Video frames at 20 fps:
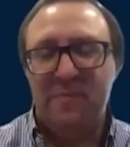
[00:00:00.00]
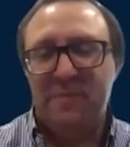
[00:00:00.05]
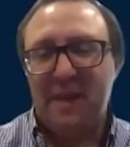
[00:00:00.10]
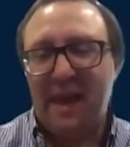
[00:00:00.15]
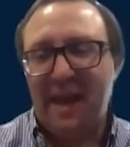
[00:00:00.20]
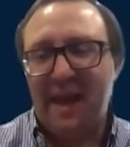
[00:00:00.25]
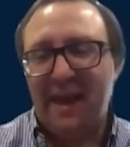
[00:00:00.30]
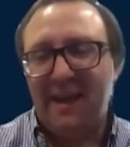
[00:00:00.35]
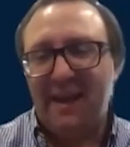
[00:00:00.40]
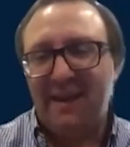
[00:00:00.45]

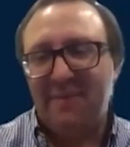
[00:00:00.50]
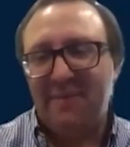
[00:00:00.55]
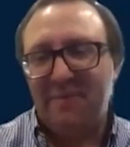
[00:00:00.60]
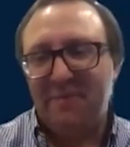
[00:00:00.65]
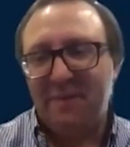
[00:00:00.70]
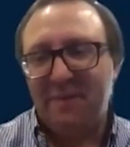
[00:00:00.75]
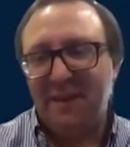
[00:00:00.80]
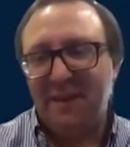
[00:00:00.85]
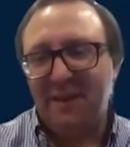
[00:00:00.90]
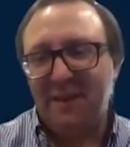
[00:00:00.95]
And
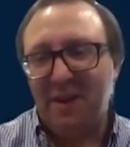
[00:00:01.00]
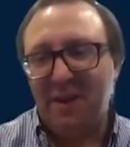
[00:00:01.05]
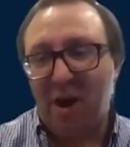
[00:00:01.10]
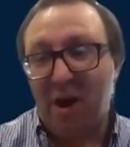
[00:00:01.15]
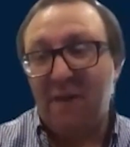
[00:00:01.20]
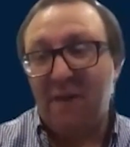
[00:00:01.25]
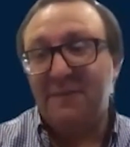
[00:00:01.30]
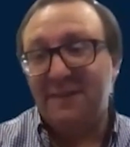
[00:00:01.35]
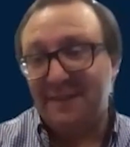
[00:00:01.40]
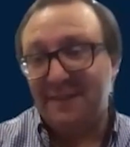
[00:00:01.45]

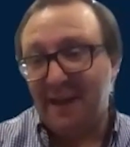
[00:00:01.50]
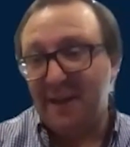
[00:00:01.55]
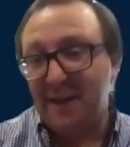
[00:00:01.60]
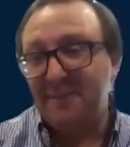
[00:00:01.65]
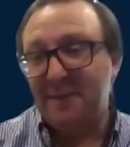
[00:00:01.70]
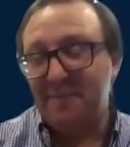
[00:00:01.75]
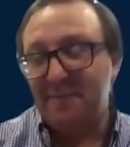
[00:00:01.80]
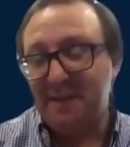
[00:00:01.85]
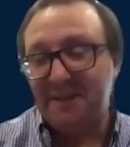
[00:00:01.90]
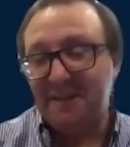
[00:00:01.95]
oftentimes
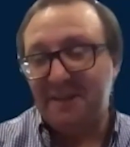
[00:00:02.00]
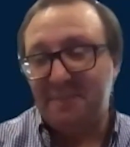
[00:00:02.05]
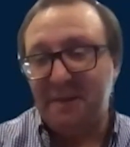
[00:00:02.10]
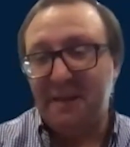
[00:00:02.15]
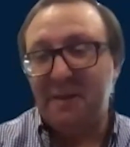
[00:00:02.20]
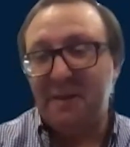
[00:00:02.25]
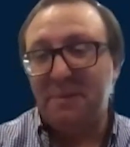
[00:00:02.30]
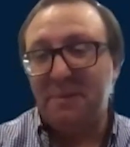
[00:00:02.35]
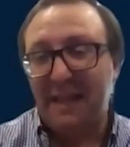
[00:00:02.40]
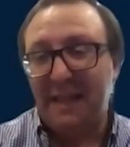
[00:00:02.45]
that means being
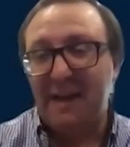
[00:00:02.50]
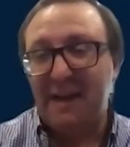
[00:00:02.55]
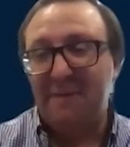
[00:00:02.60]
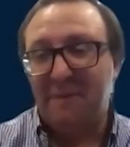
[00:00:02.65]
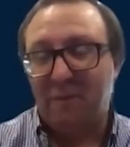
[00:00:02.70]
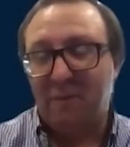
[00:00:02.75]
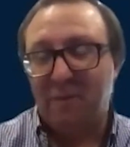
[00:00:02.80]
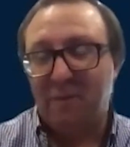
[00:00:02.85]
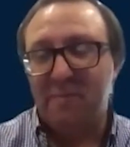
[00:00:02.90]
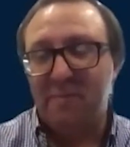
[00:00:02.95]
a
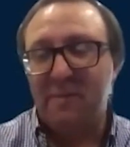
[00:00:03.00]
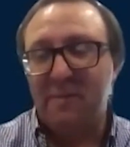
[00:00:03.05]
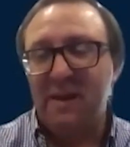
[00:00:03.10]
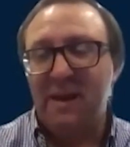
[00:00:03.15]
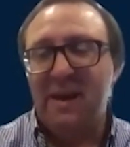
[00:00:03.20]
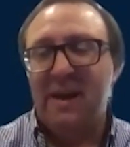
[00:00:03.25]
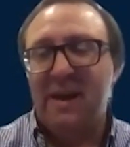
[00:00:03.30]
platform.